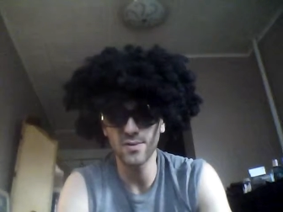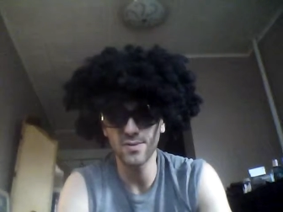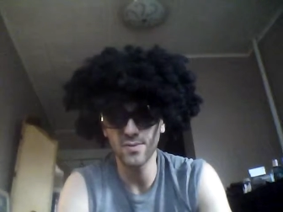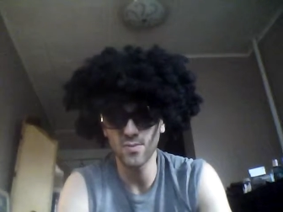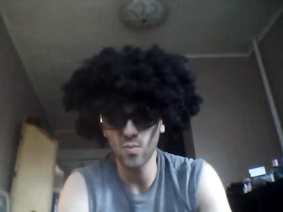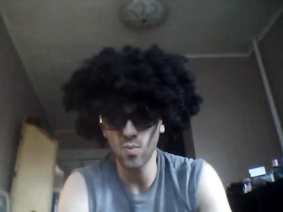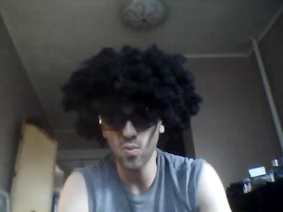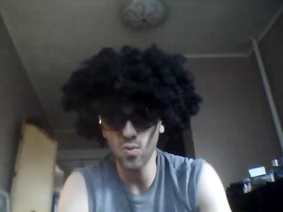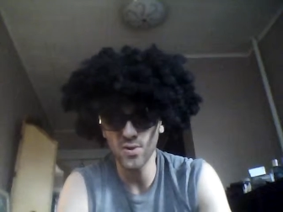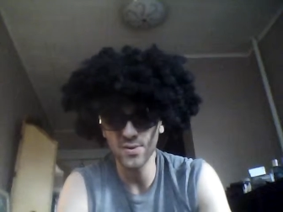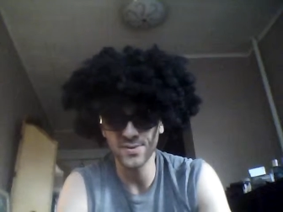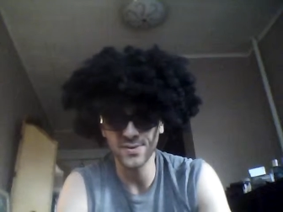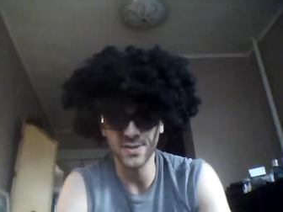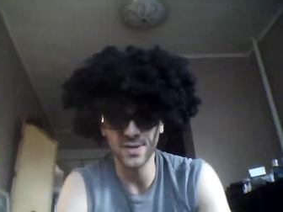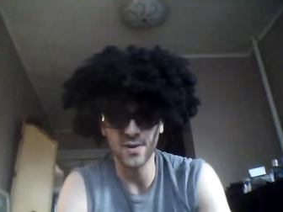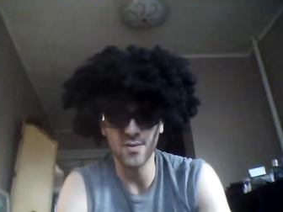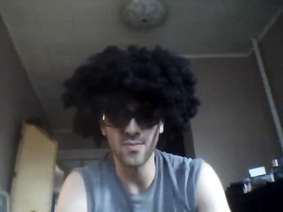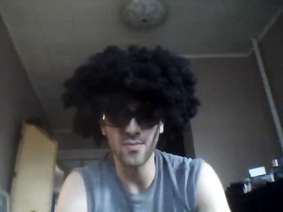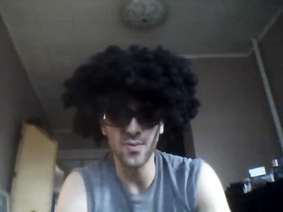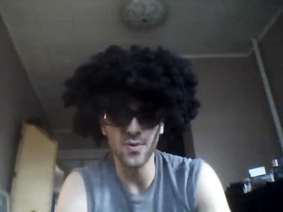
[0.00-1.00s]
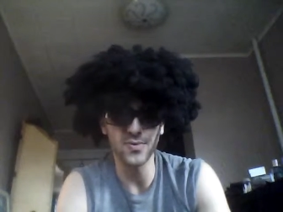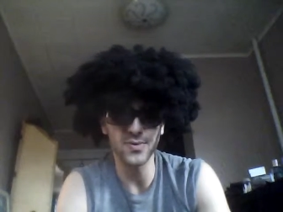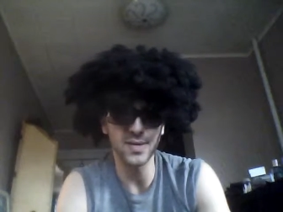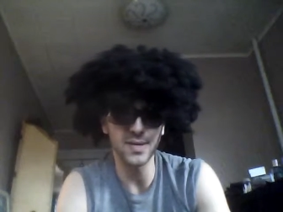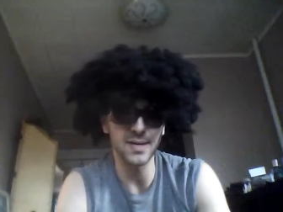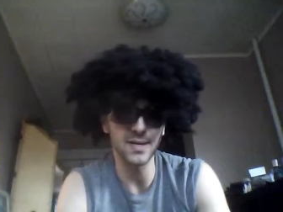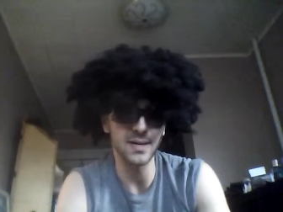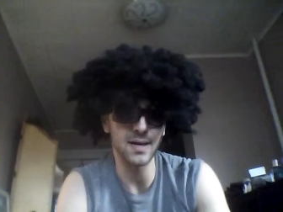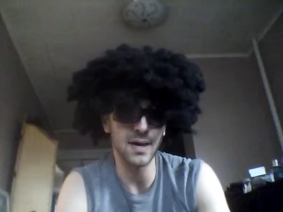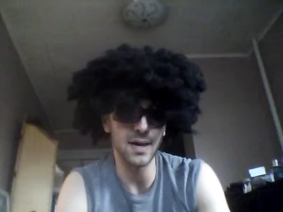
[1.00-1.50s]
an award
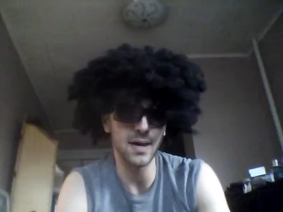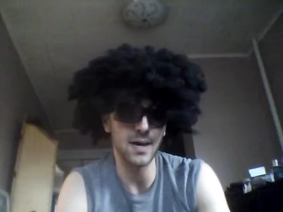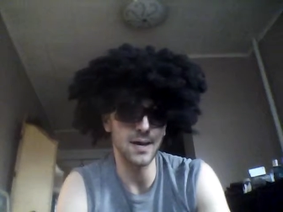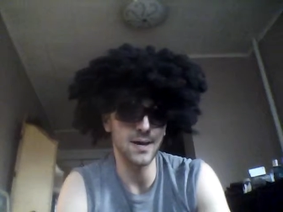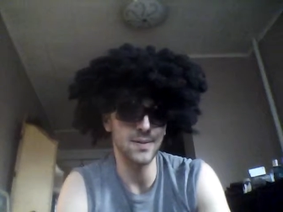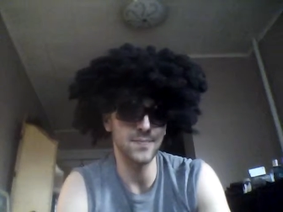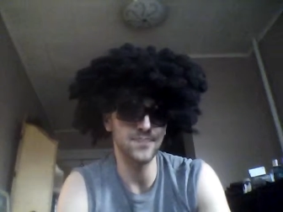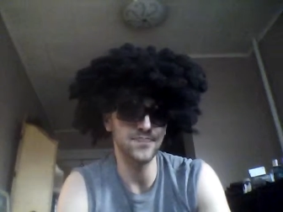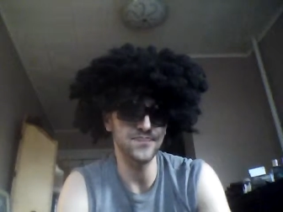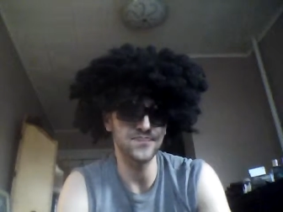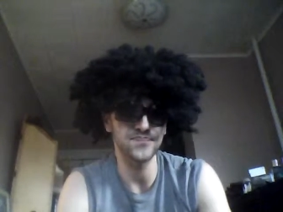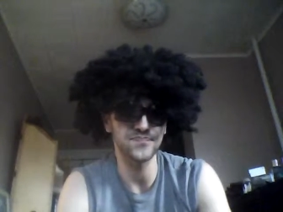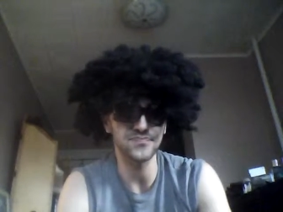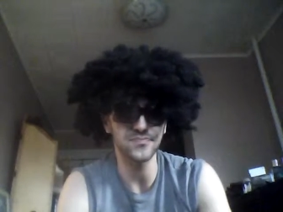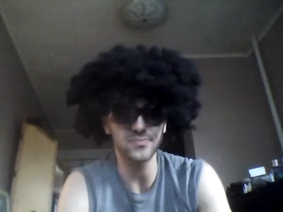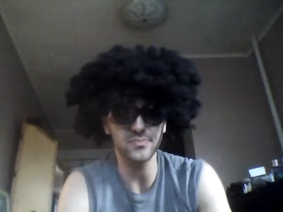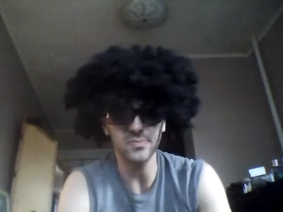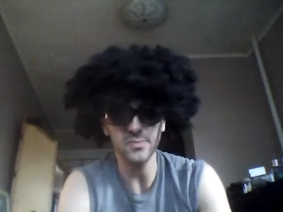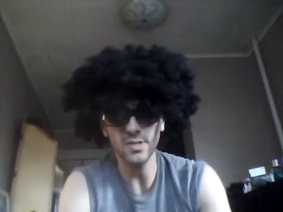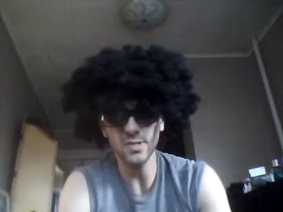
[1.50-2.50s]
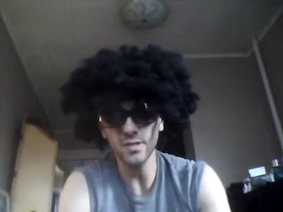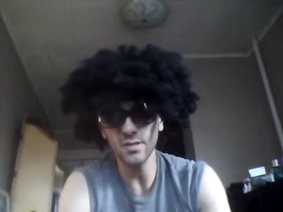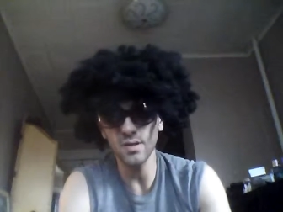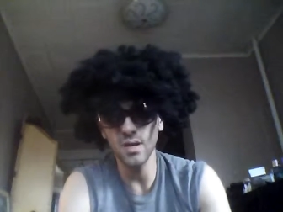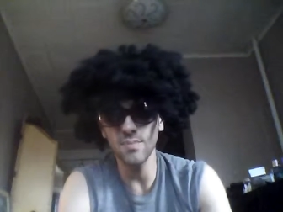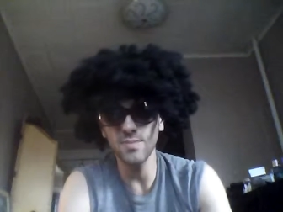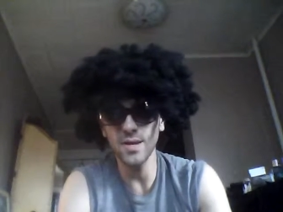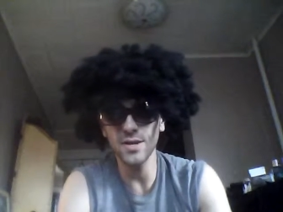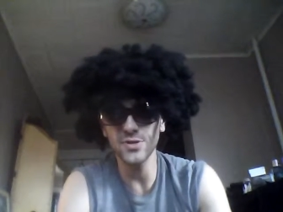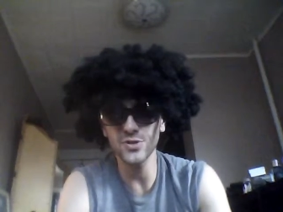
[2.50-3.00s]
ceremony. Um,
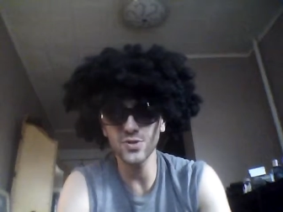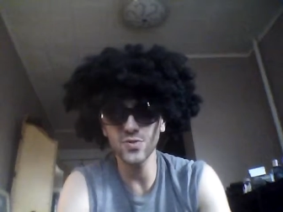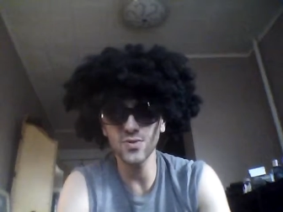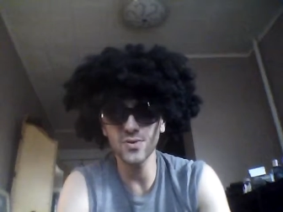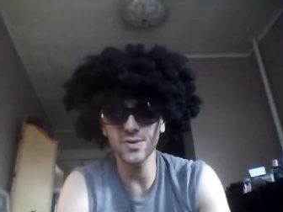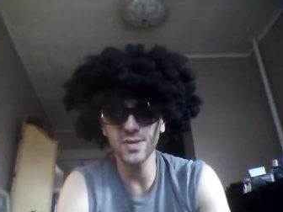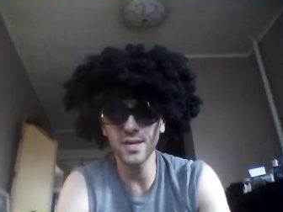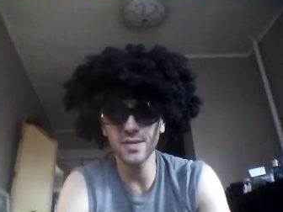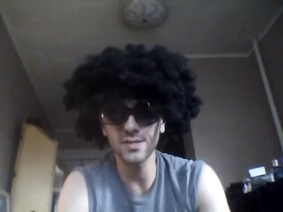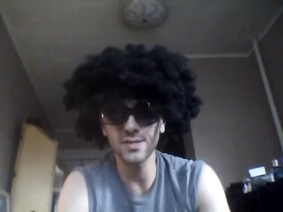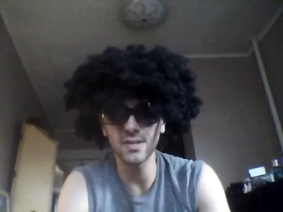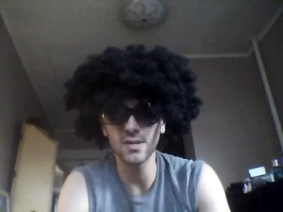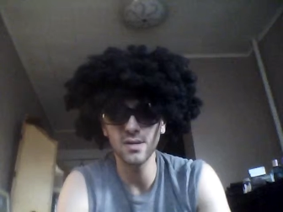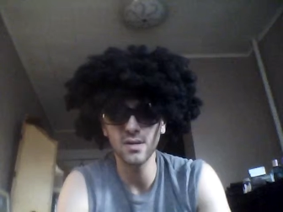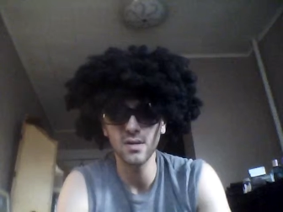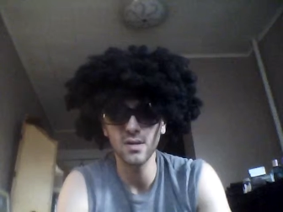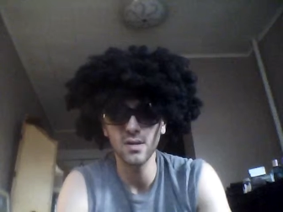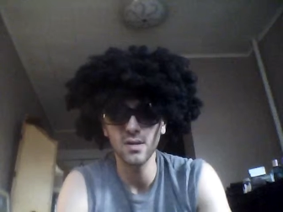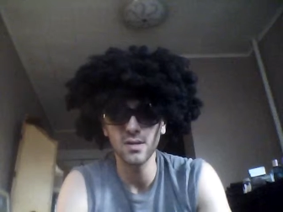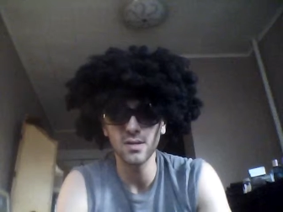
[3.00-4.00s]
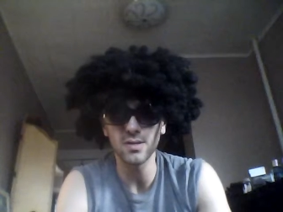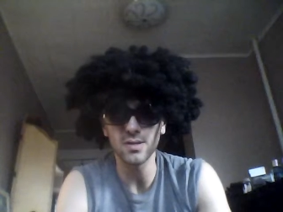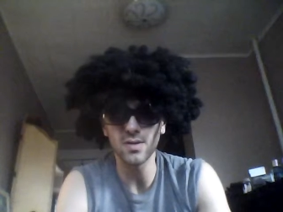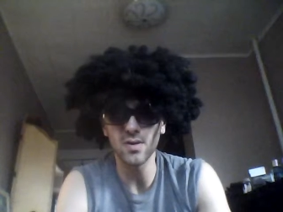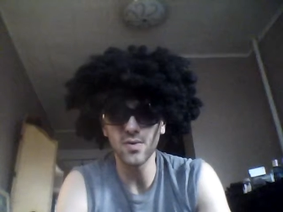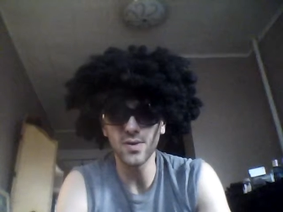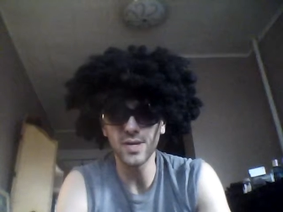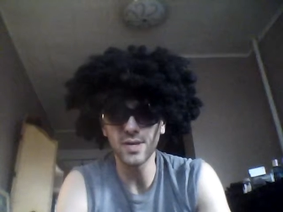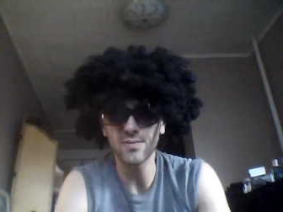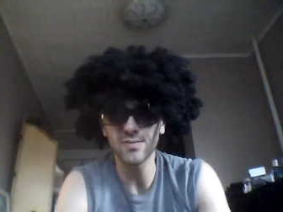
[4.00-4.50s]
I'm not sure that, you
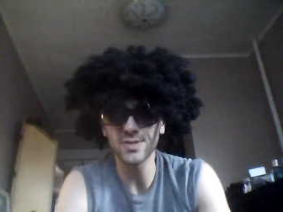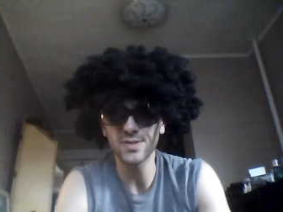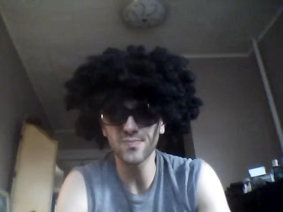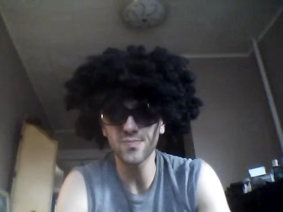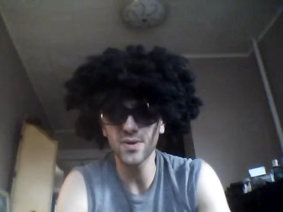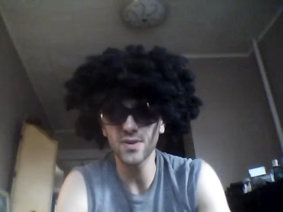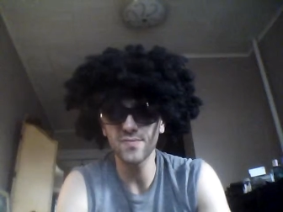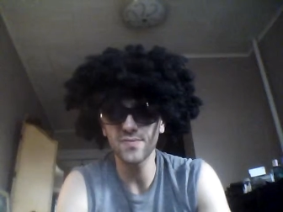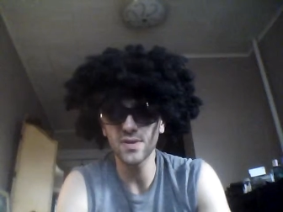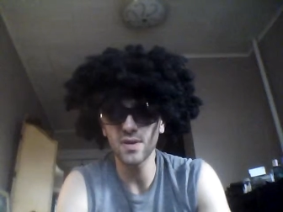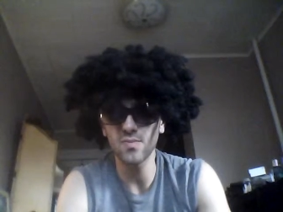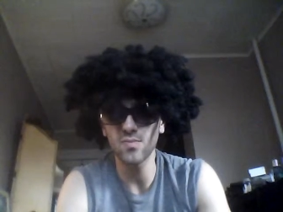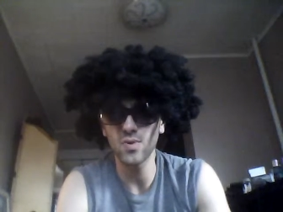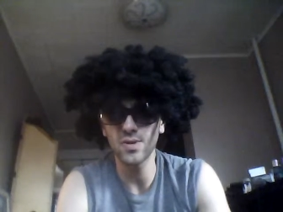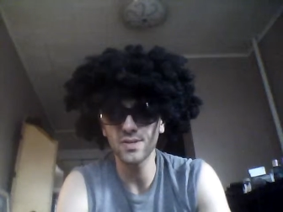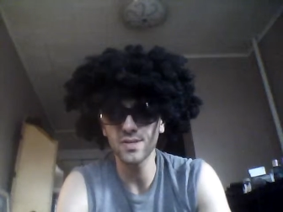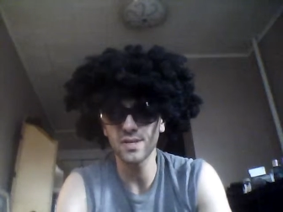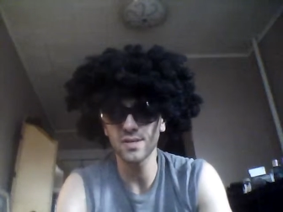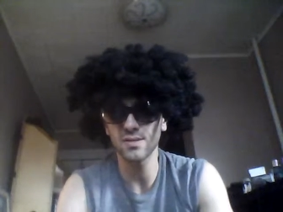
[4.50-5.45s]
know, he was briefed on what